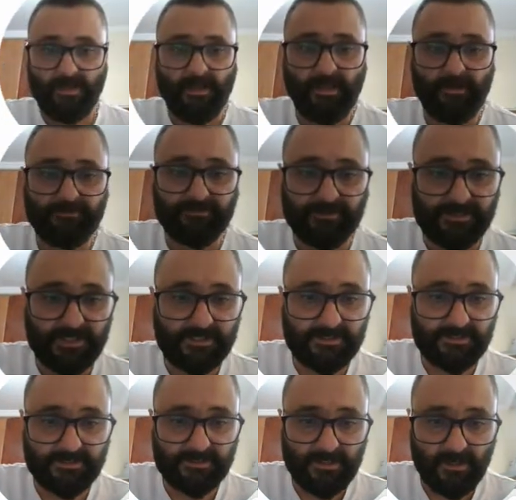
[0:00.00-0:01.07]
If
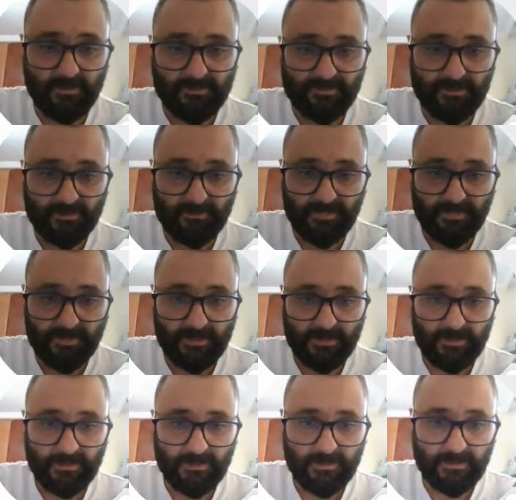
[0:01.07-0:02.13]
resistance goes up,
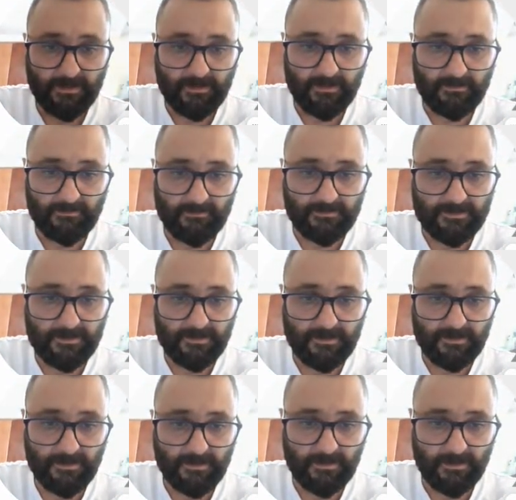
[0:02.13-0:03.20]
current
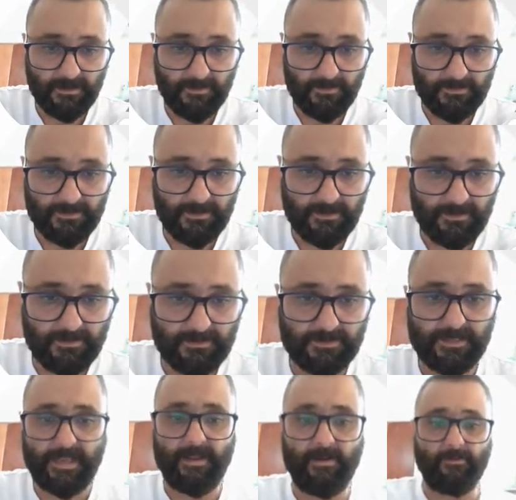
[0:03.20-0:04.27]
goes
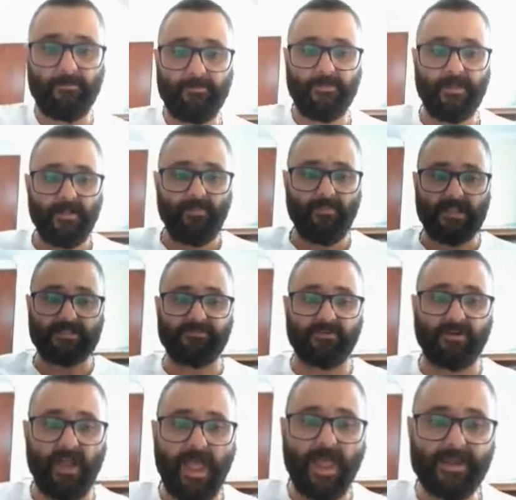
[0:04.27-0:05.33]
down. That's
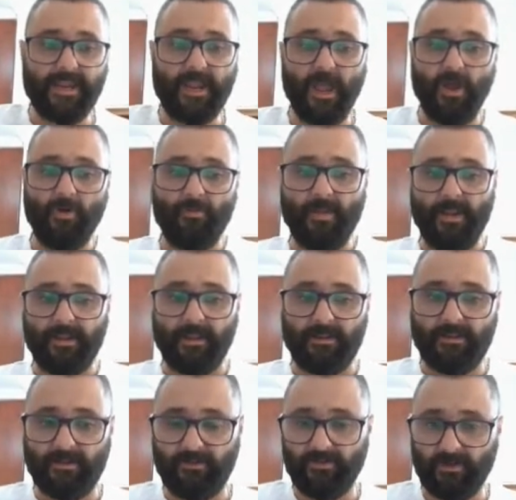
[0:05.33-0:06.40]
for any ohmic
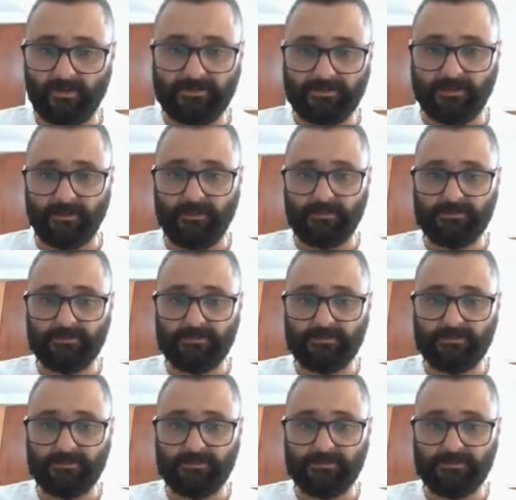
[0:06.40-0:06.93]
conductor.